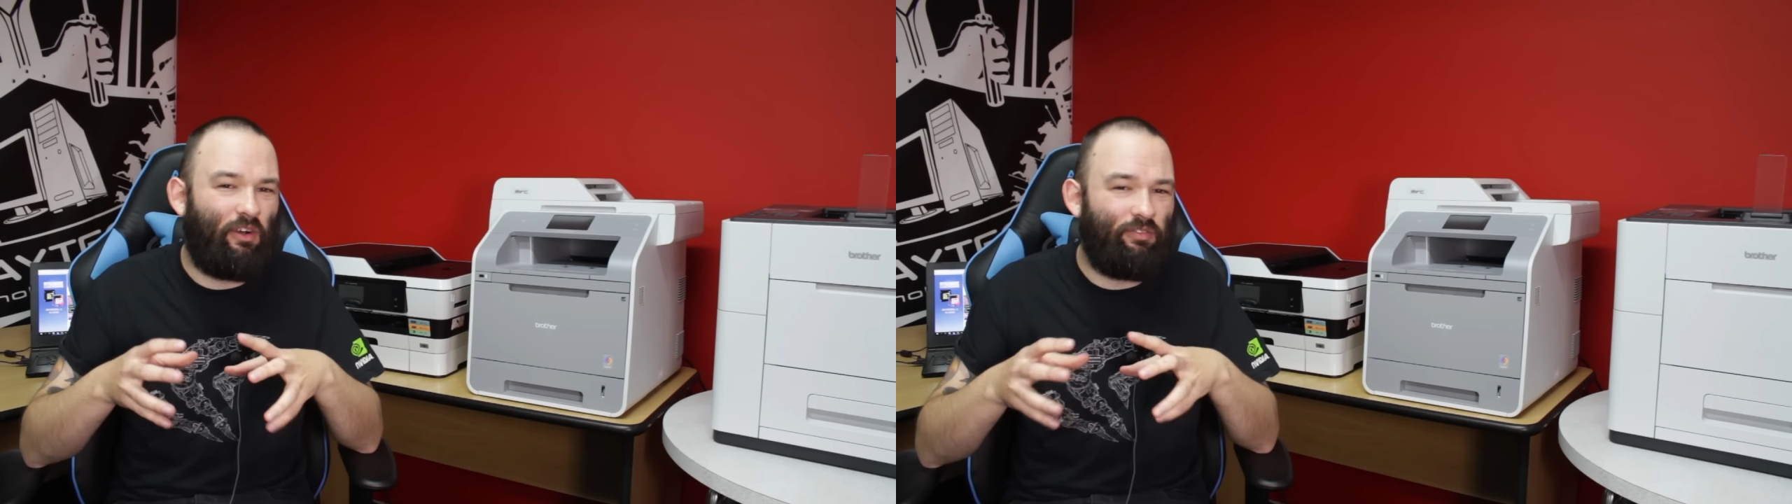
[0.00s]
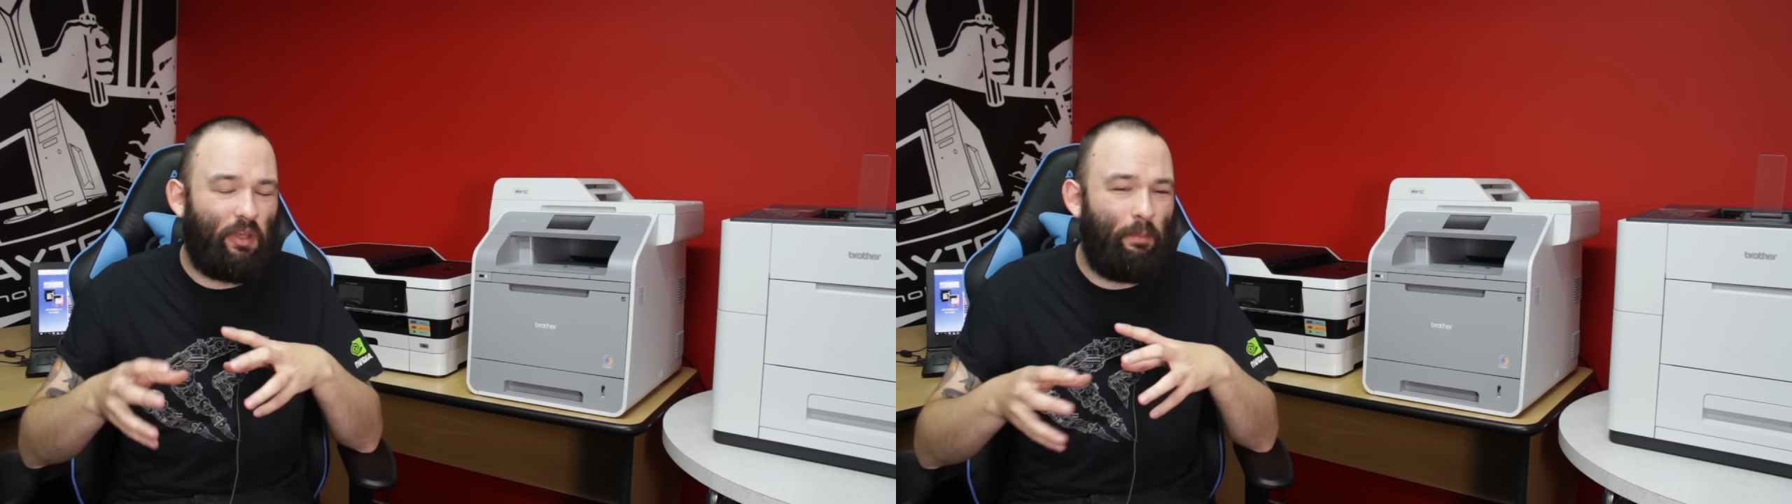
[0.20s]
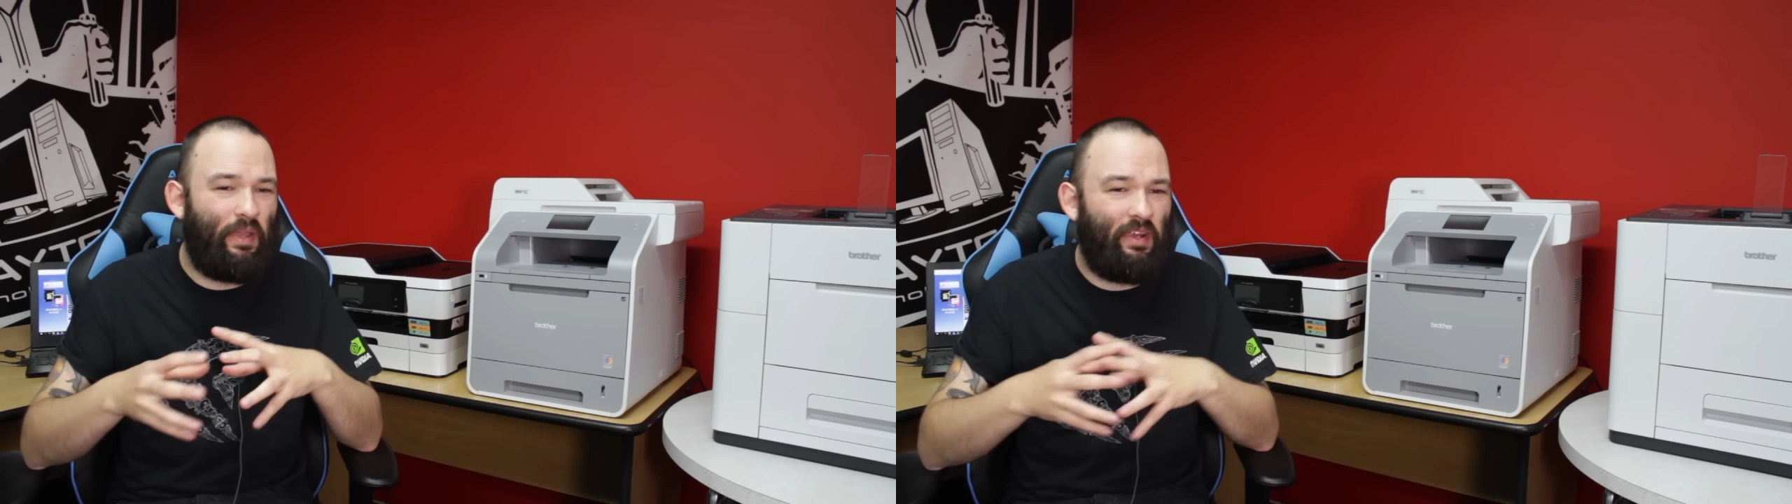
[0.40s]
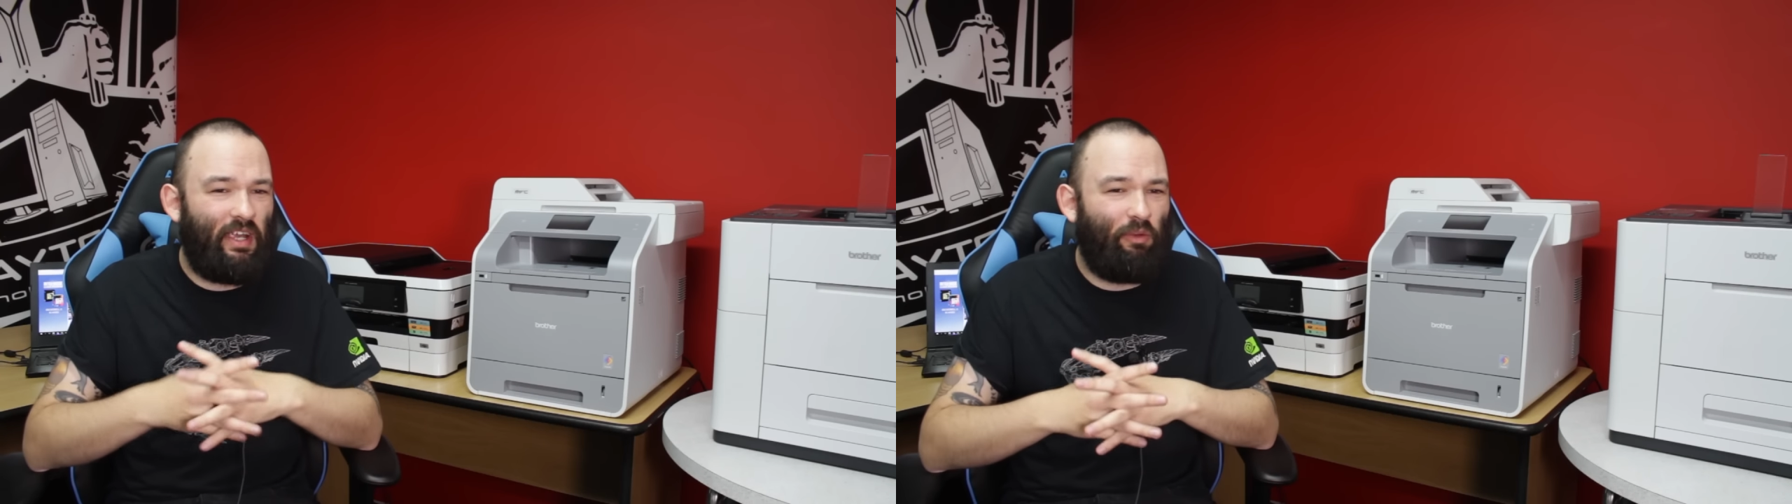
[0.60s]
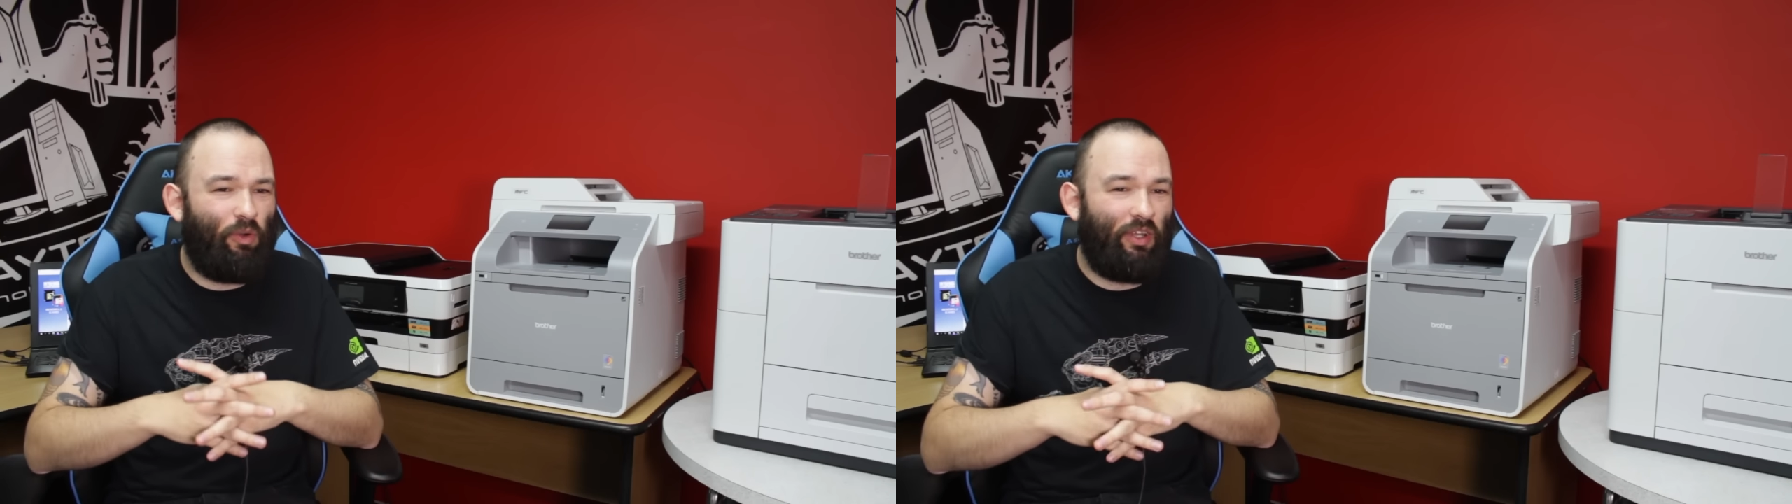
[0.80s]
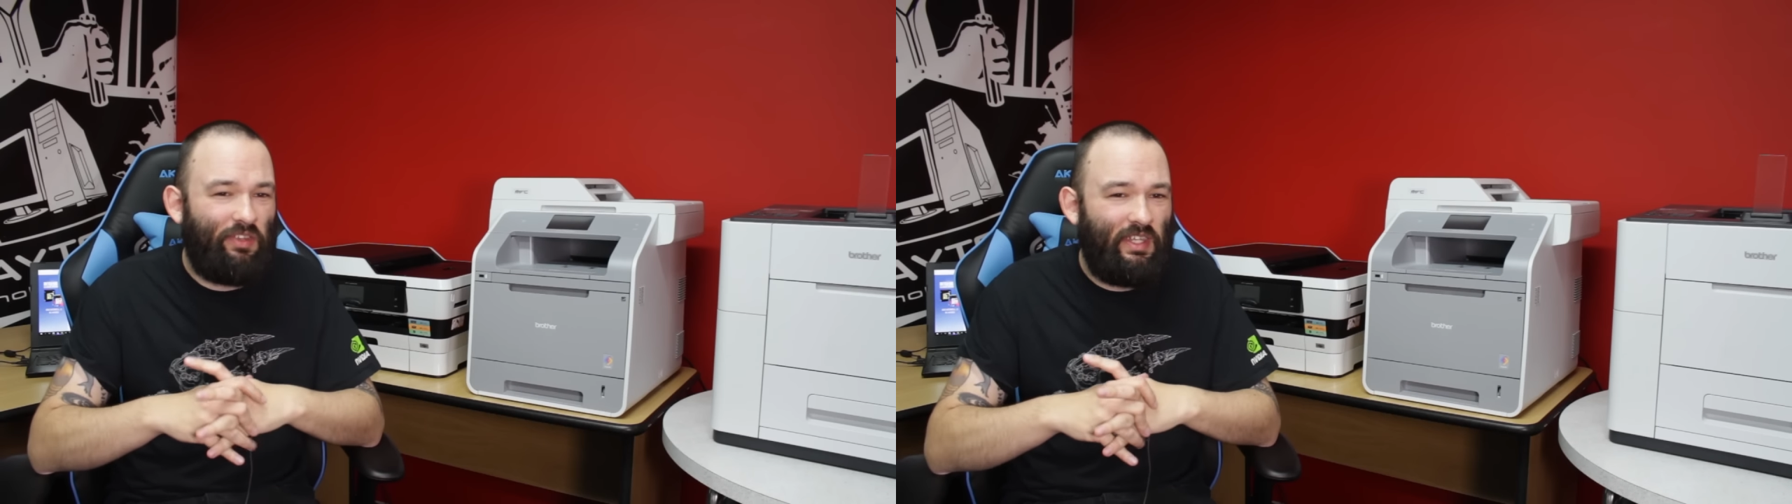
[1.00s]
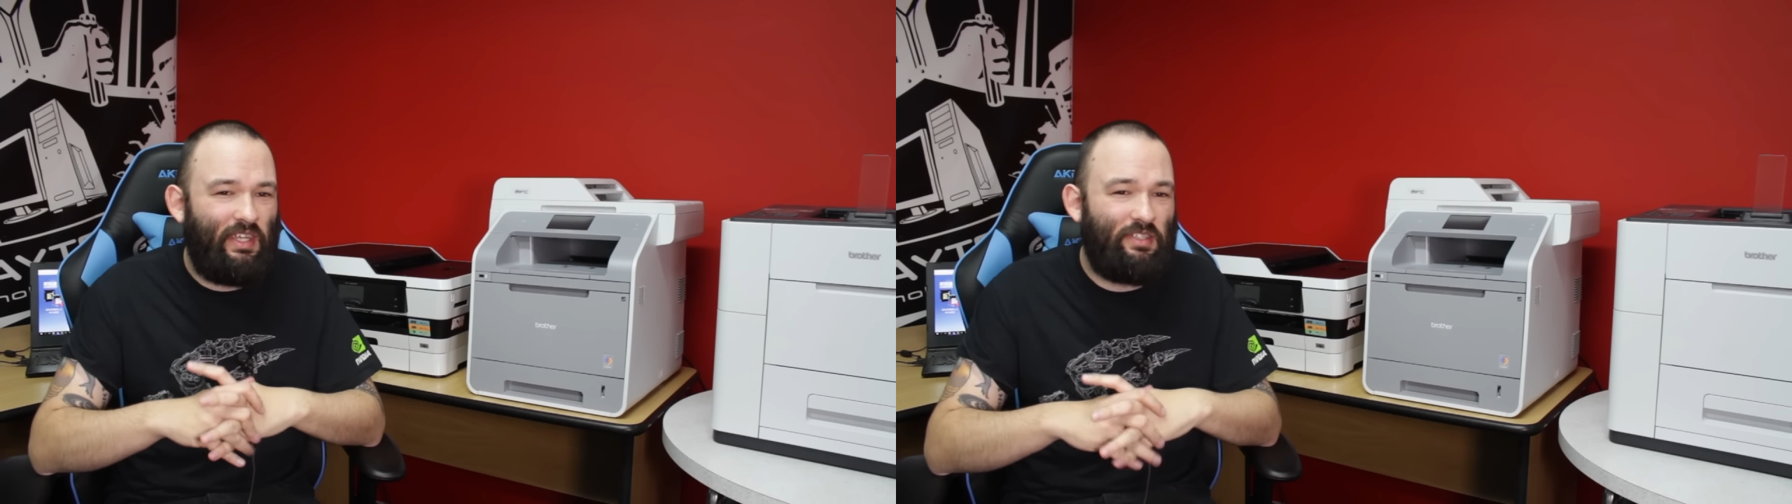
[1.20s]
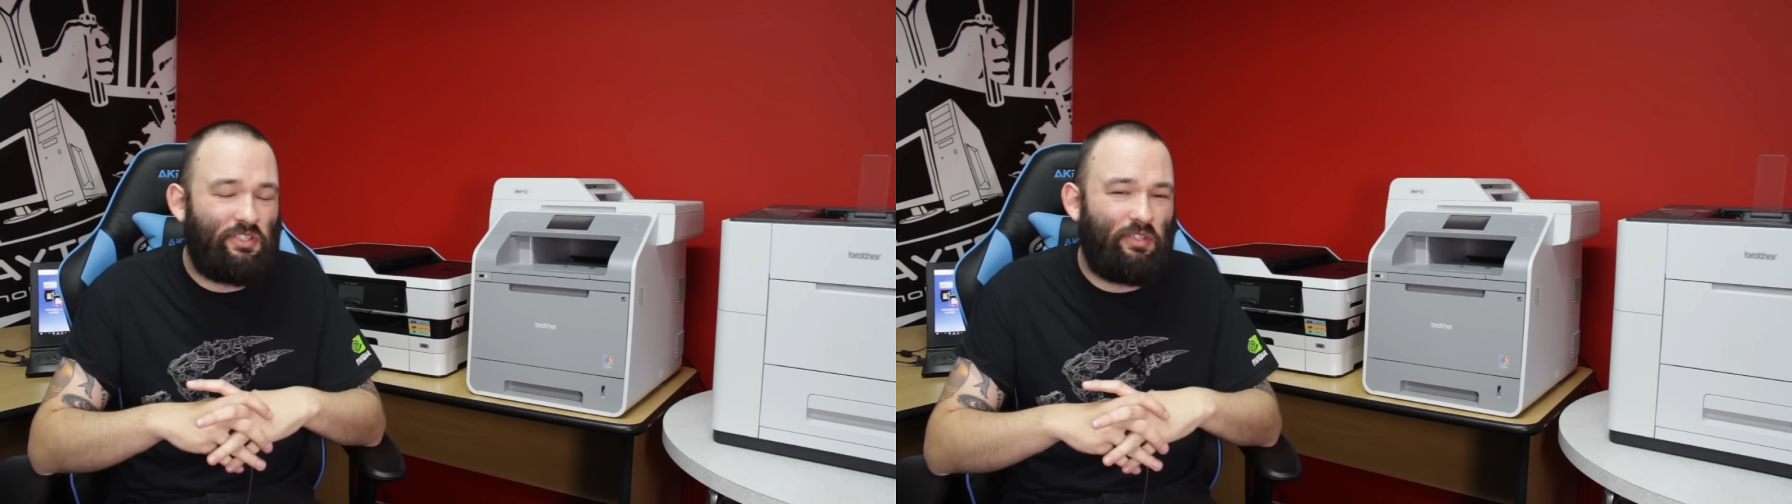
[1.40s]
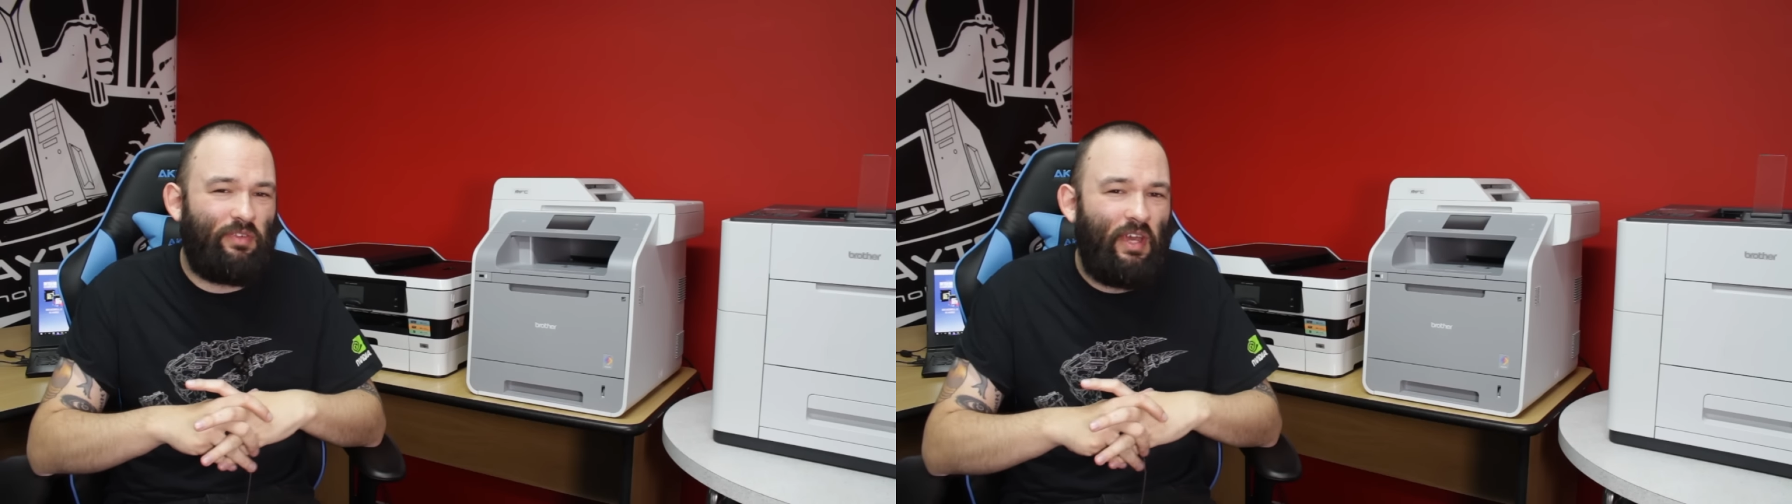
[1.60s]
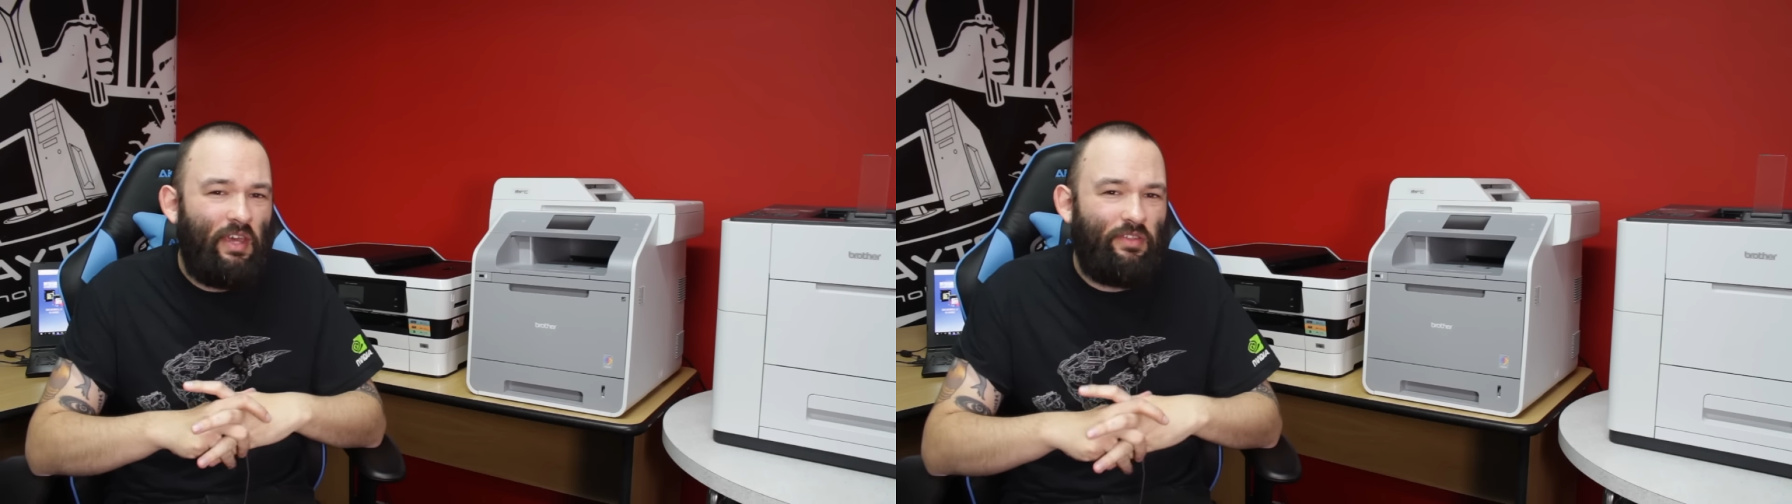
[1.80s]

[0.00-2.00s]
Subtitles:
of comparing what the sort of